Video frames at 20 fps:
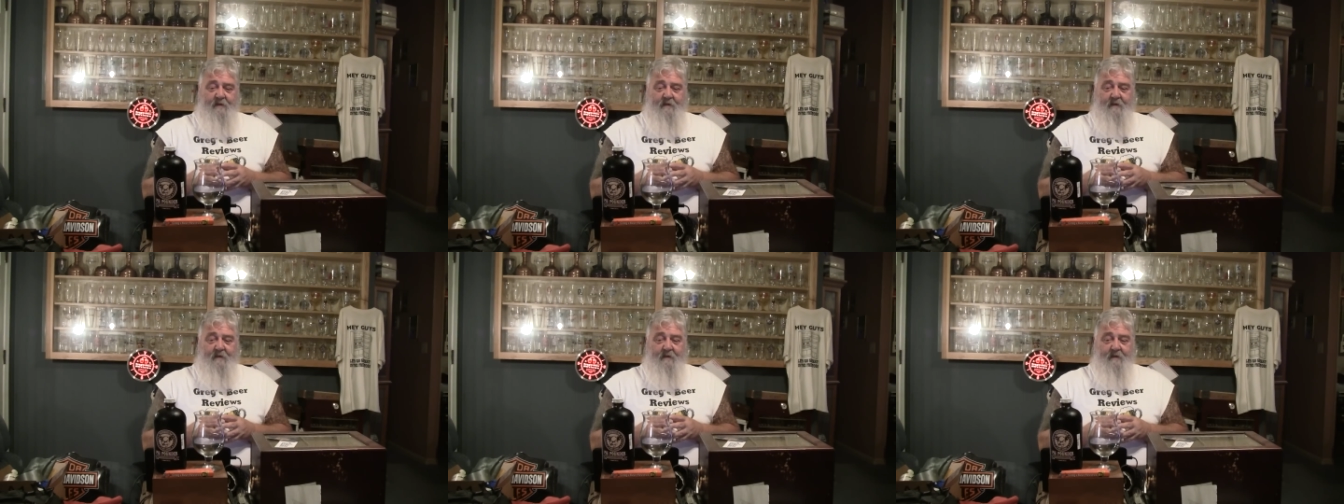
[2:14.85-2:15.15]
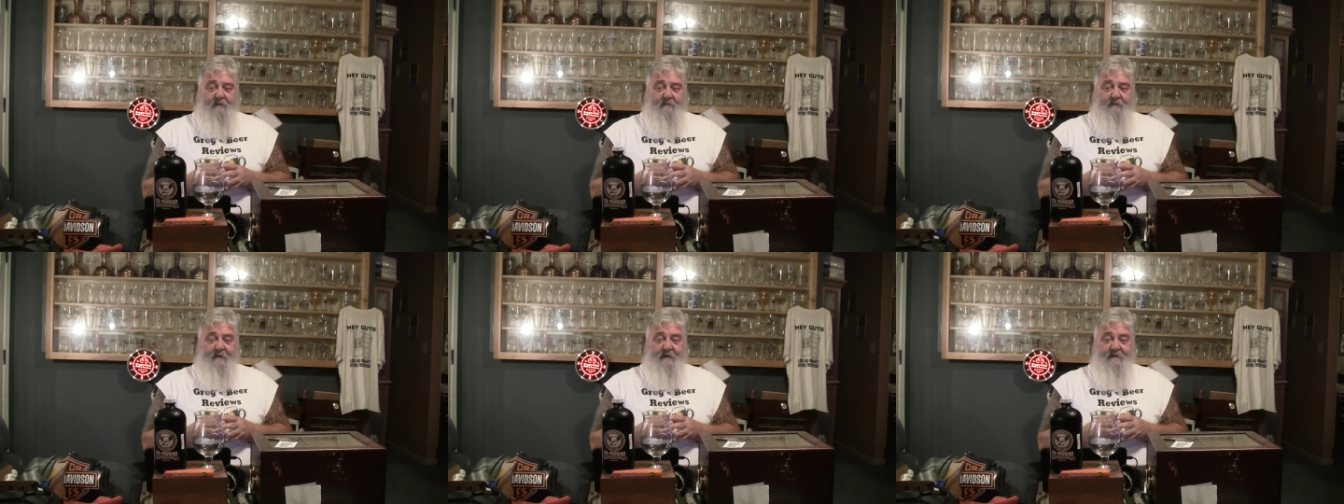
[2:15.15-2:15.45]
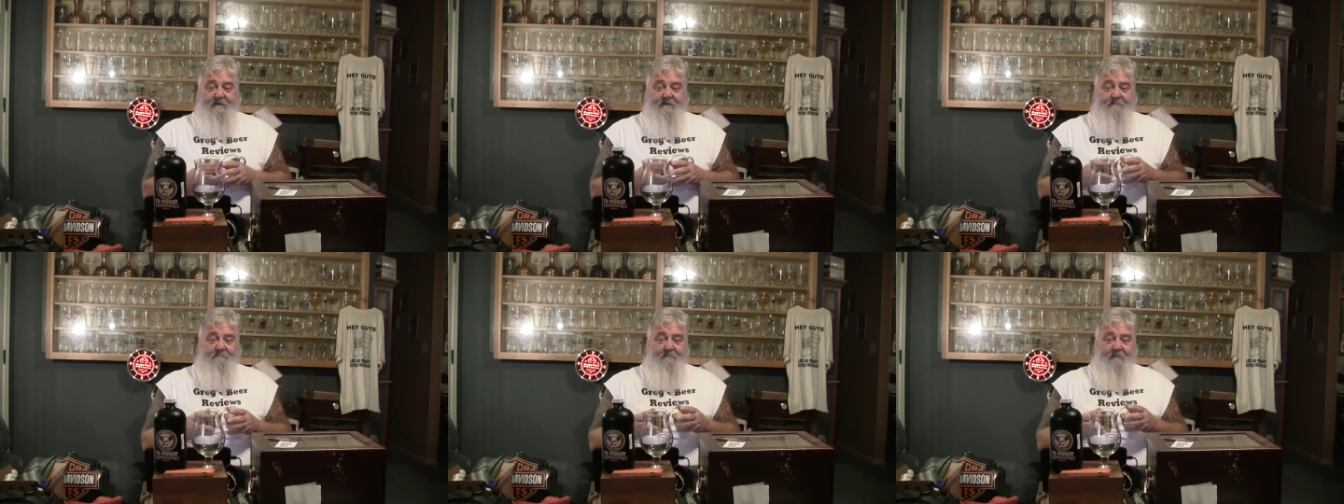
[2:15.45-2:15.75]
Uh, they,
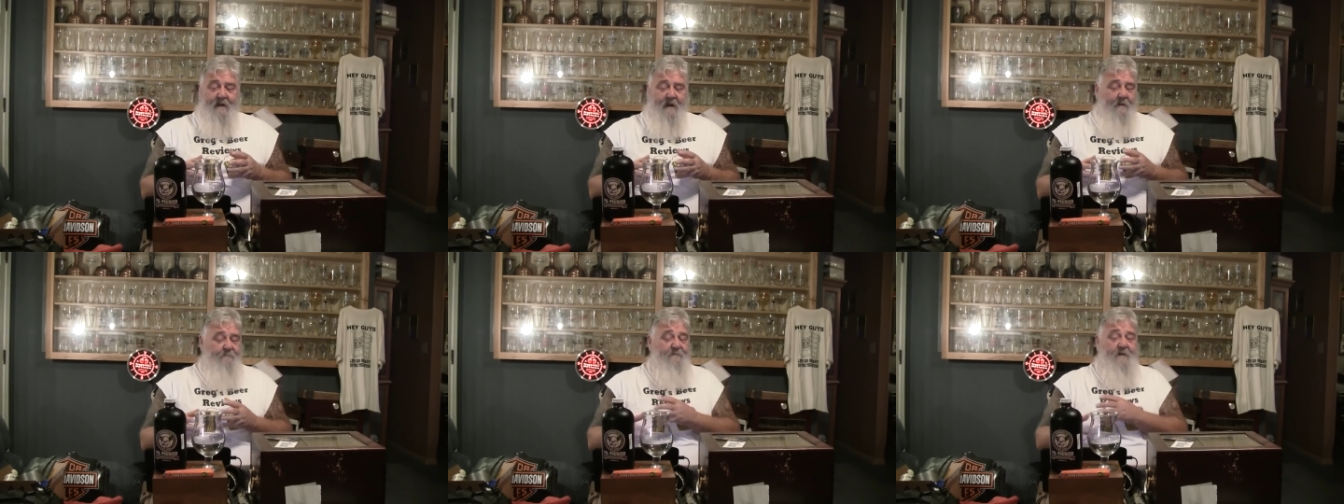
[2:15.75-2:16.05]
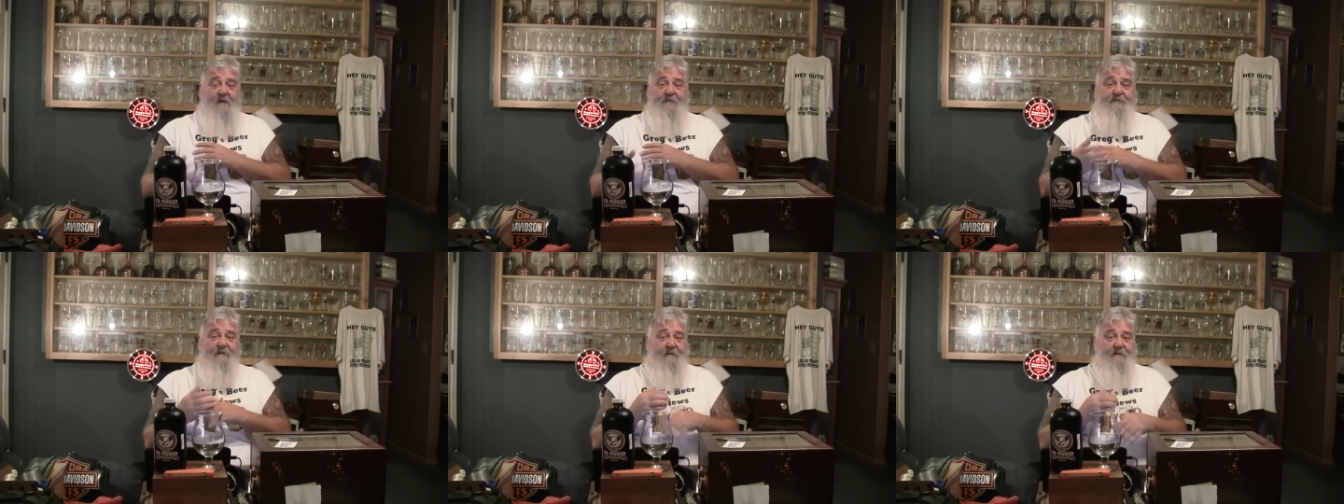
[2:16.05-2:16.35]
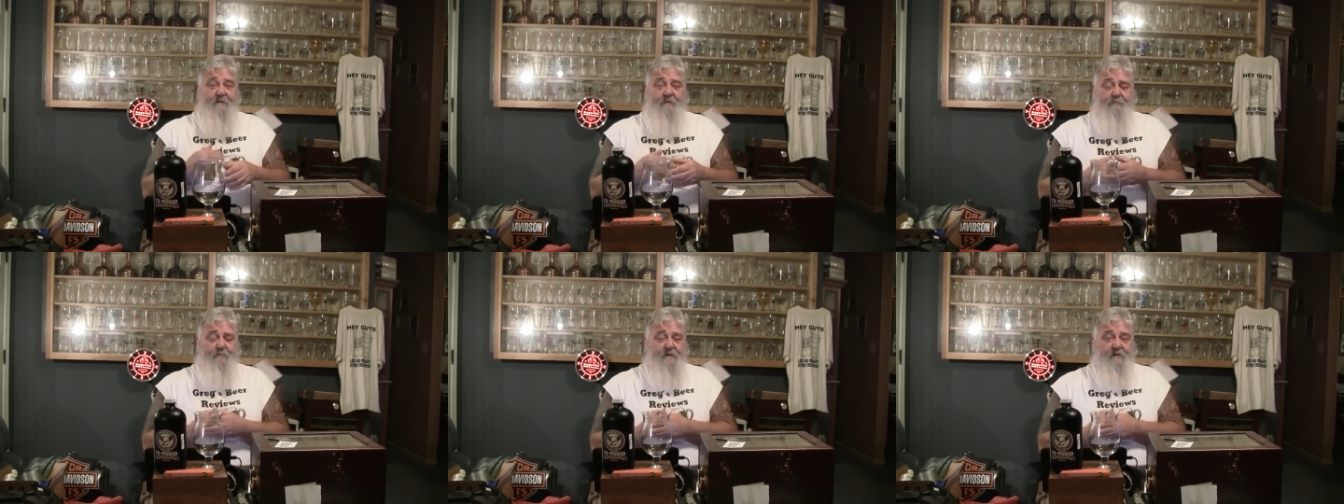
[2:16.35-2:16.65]
I've not seen
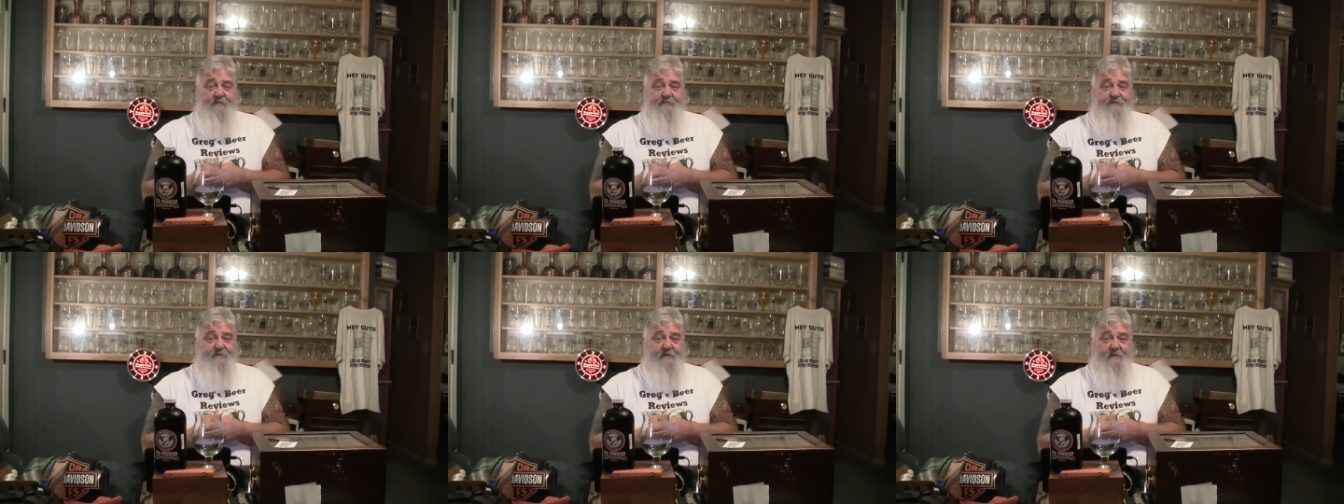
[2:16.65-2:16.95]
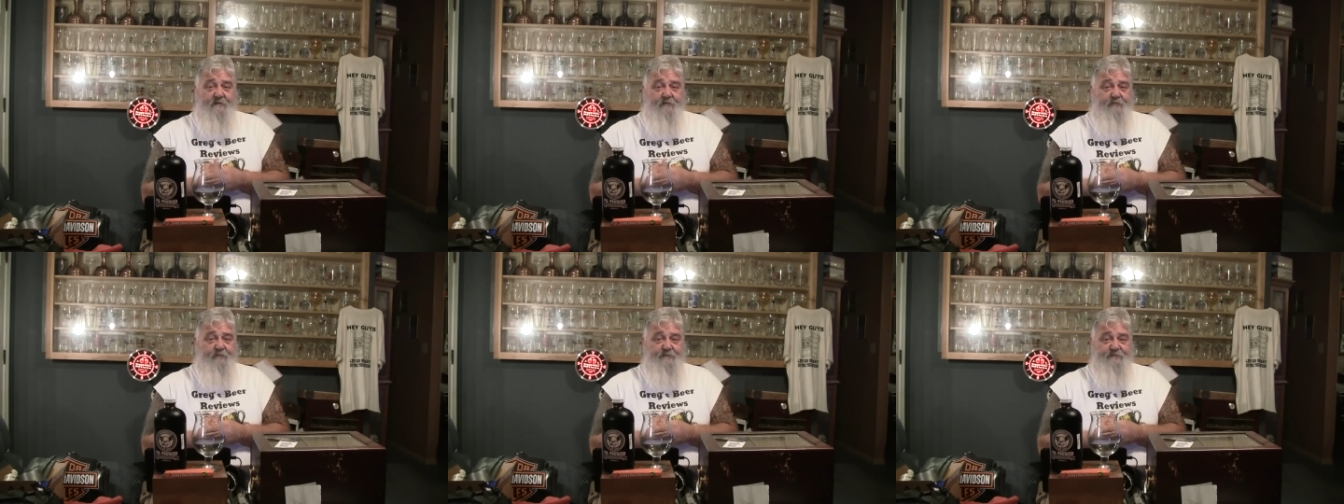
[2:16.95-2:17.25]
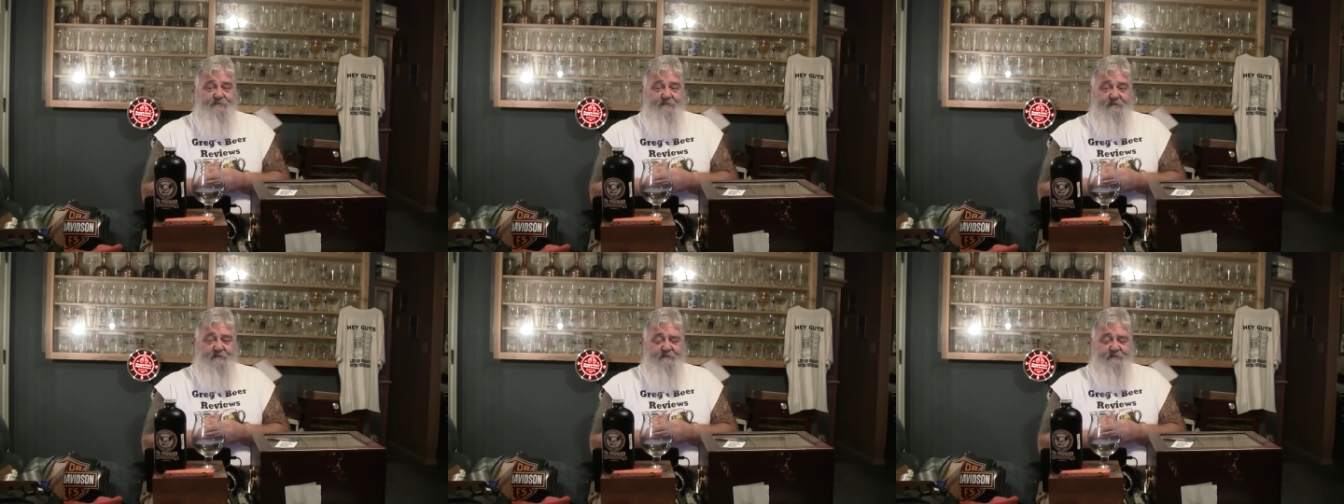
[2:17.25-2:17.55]
their beers here in
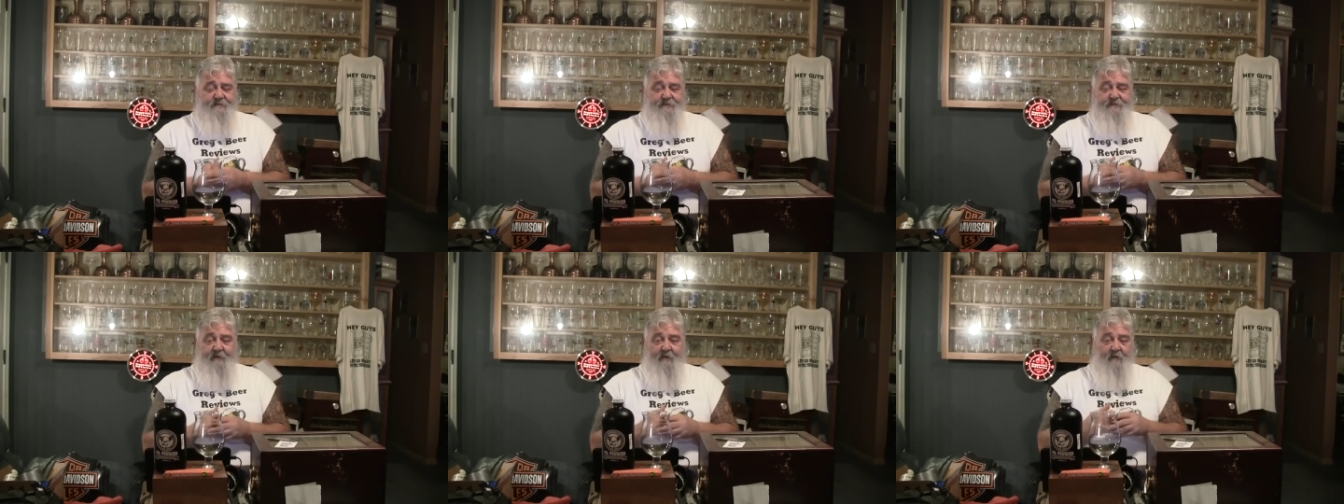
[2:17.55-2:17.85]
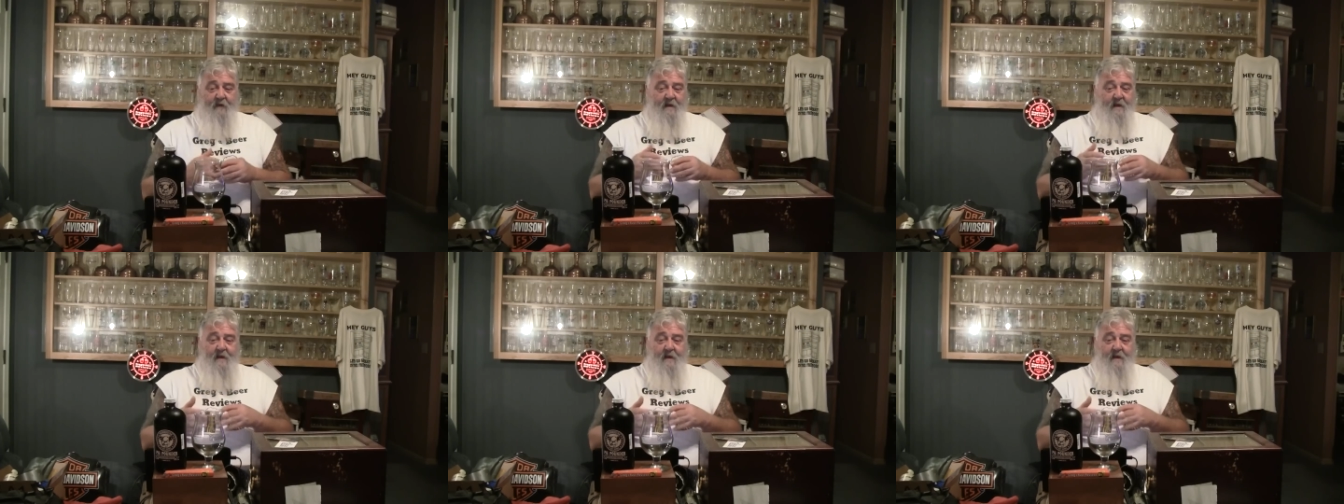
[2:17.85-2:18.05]
Virginia, so